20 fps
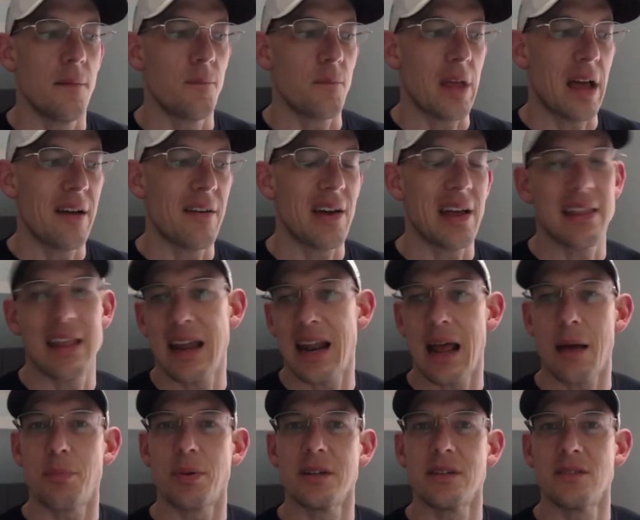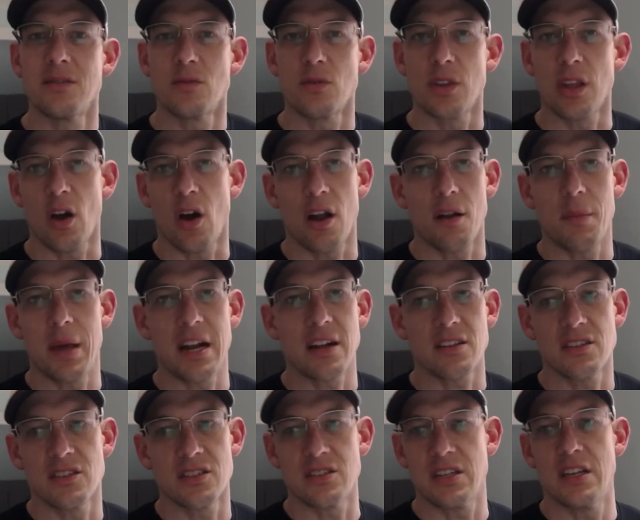I've had that happen where they
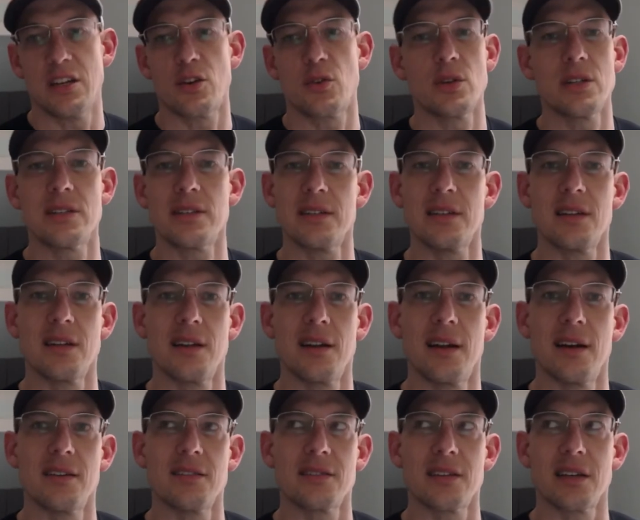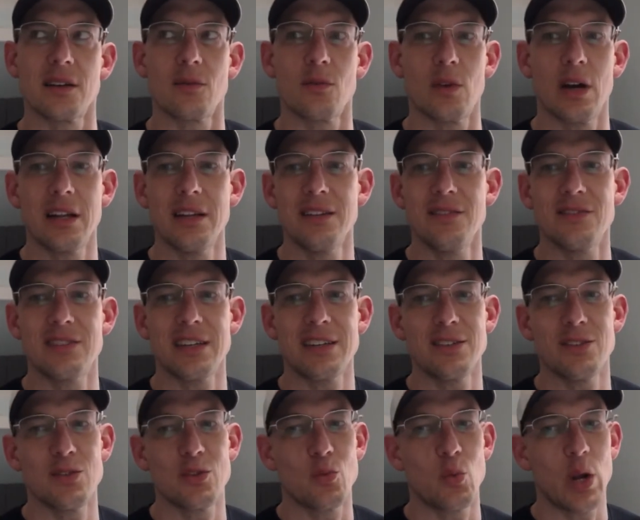automatically just increase it. And I was like, well, I didn't even tell
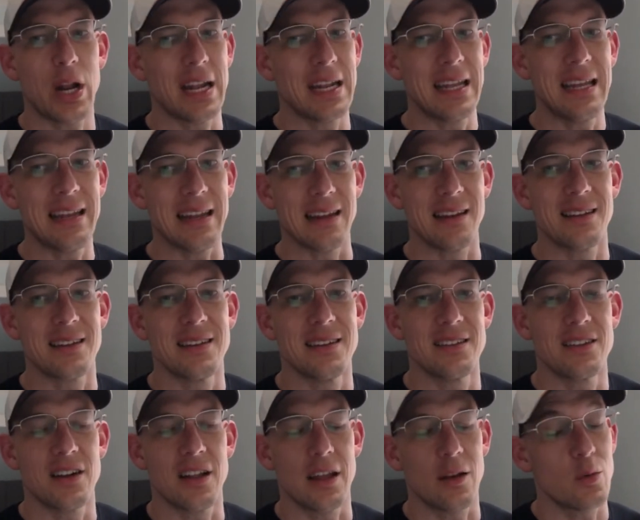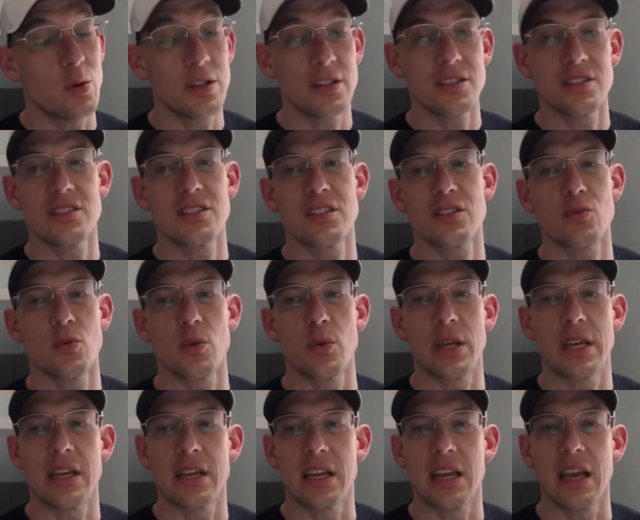you what I needed. And they're like, well, this is just what we
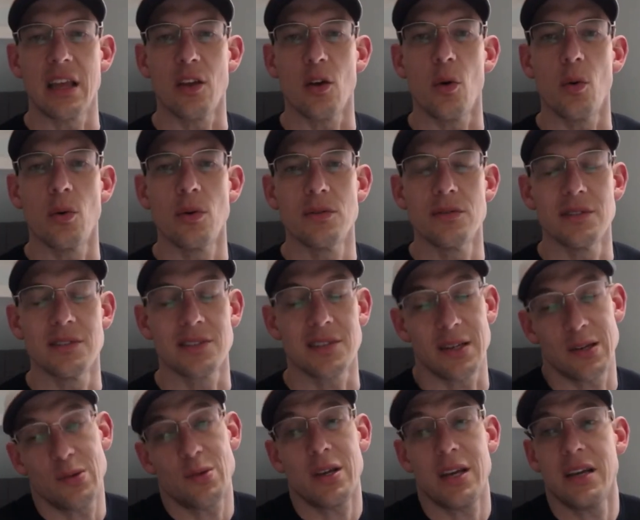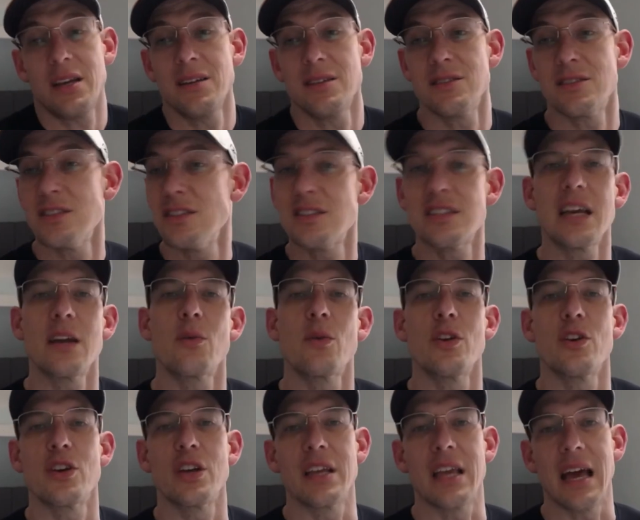can get you. It's like, okay, so you take what
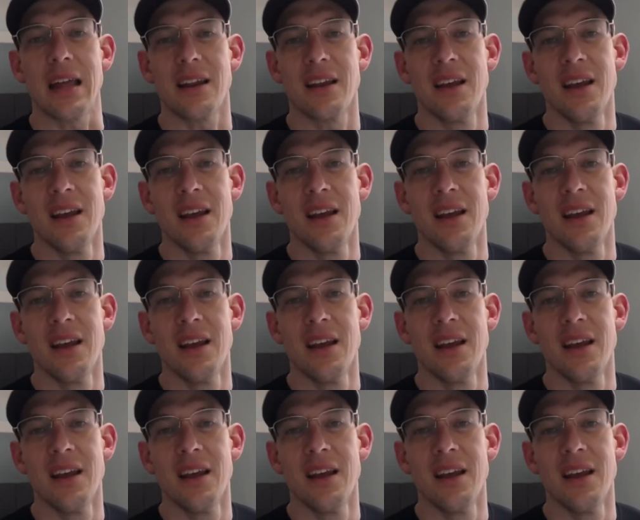you can get.